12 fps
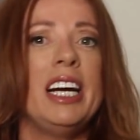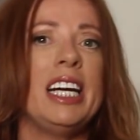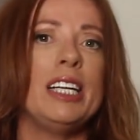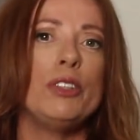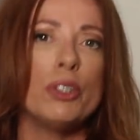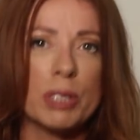
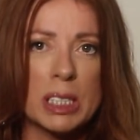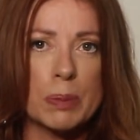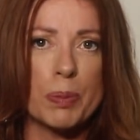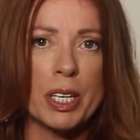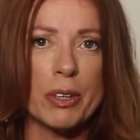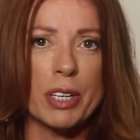in your
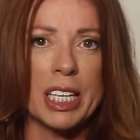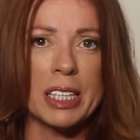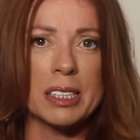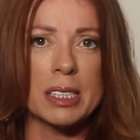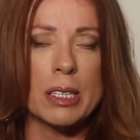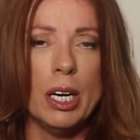
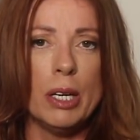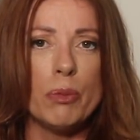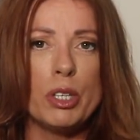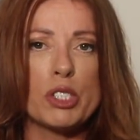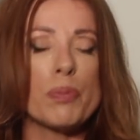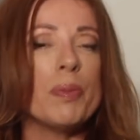experience,
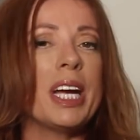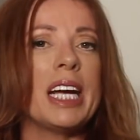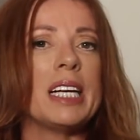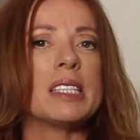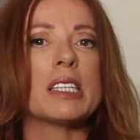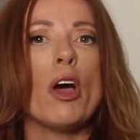which
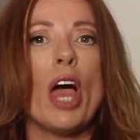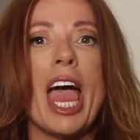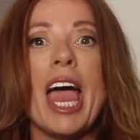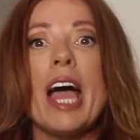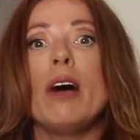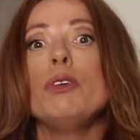means how